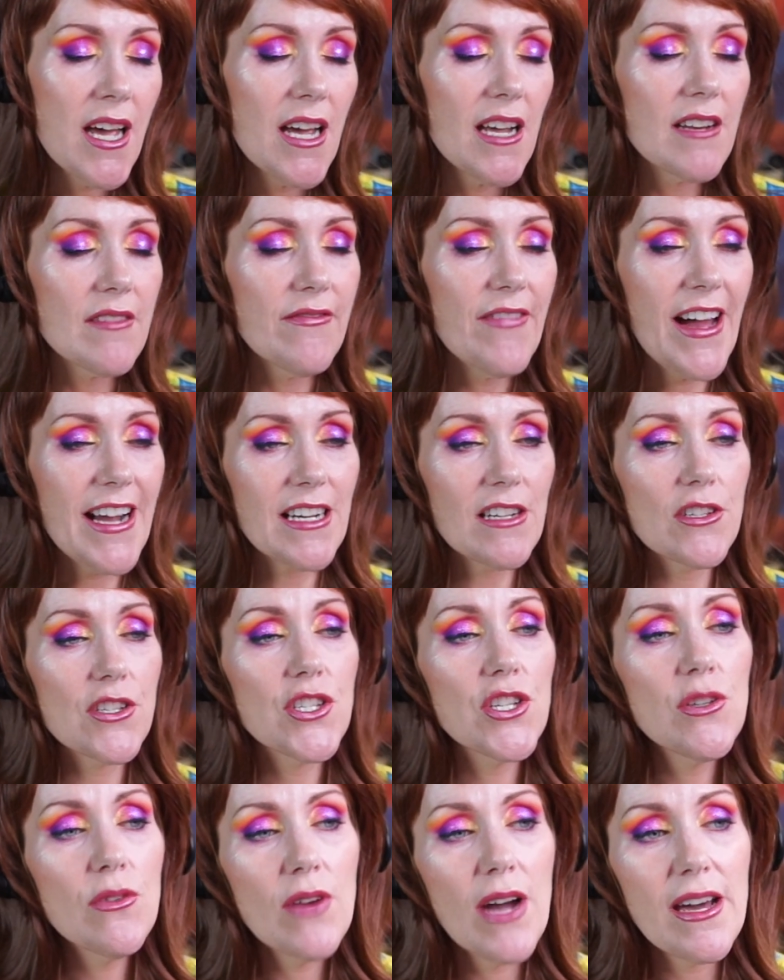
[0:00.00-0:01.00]
In fact,
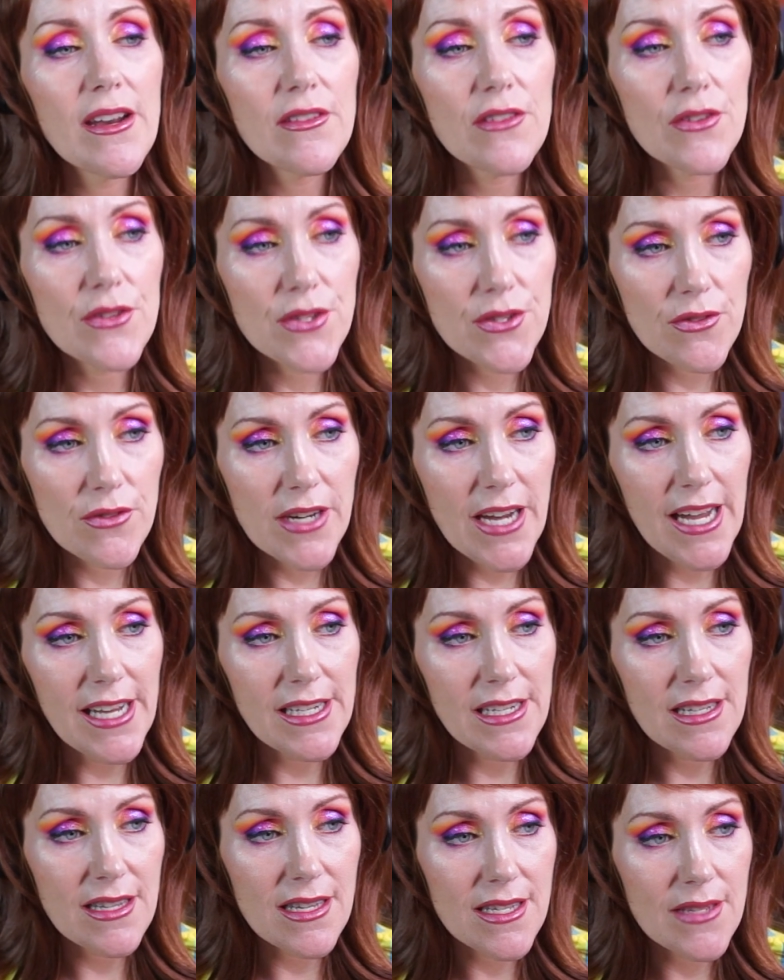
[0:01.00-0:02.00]
2 out of those 3 I
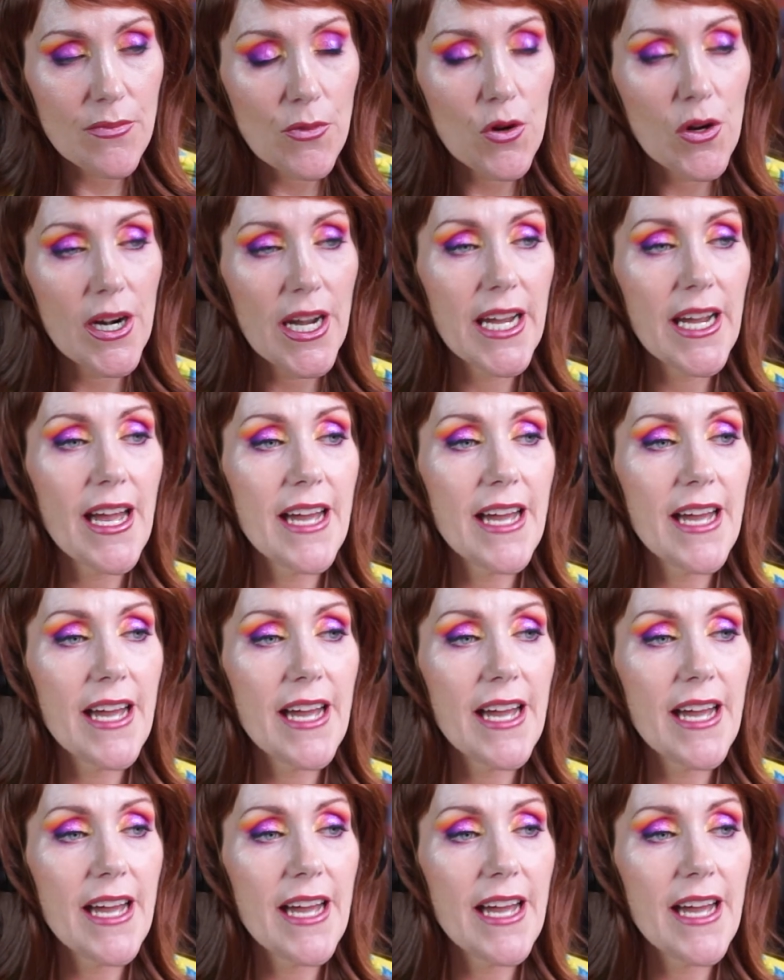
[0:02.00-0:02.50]
did this morning.